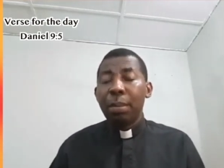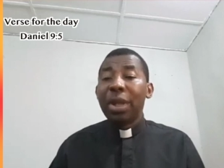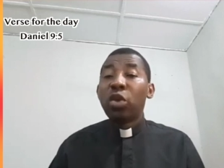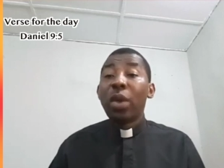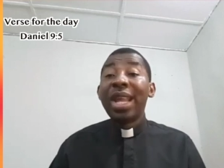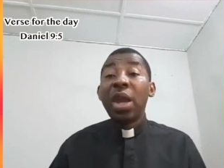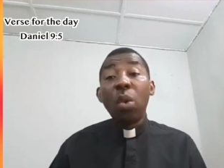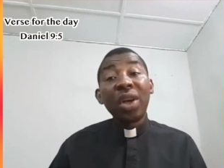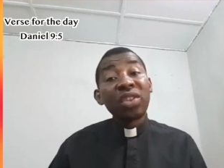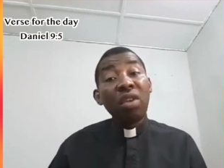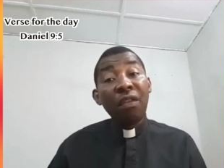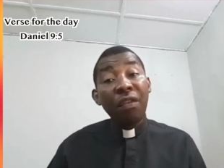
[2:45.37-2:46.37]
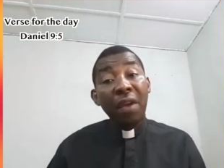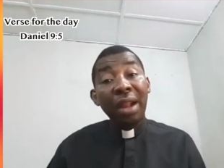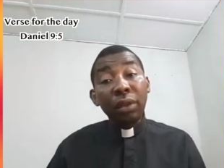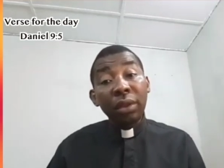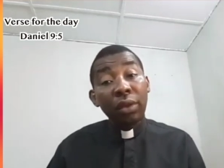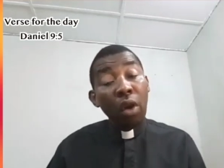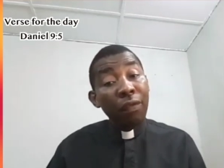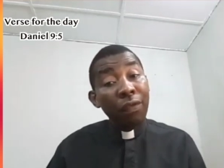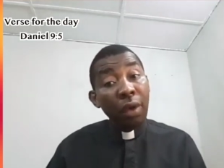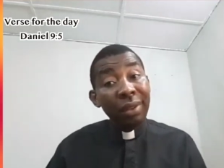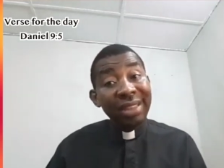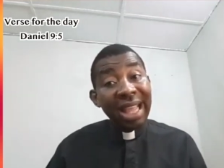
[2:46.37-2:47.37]
But when he was confront,
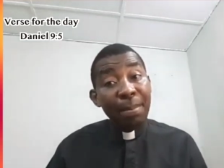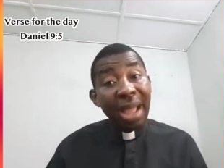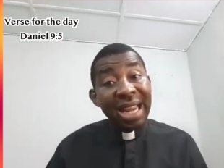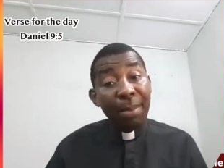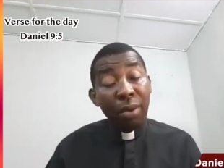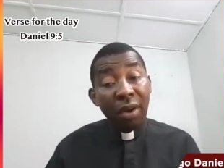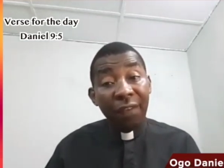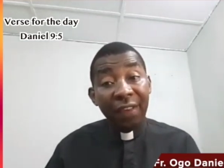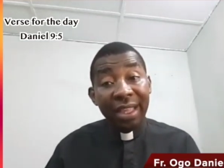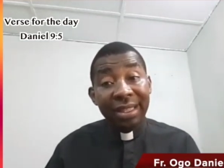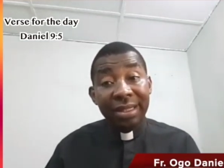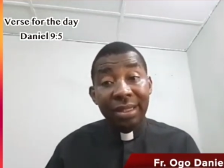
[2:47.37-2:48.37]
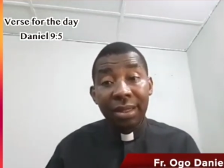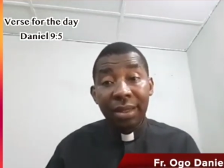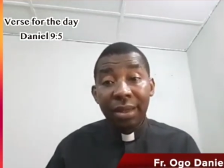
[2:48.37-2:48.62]
confronted by the prophet,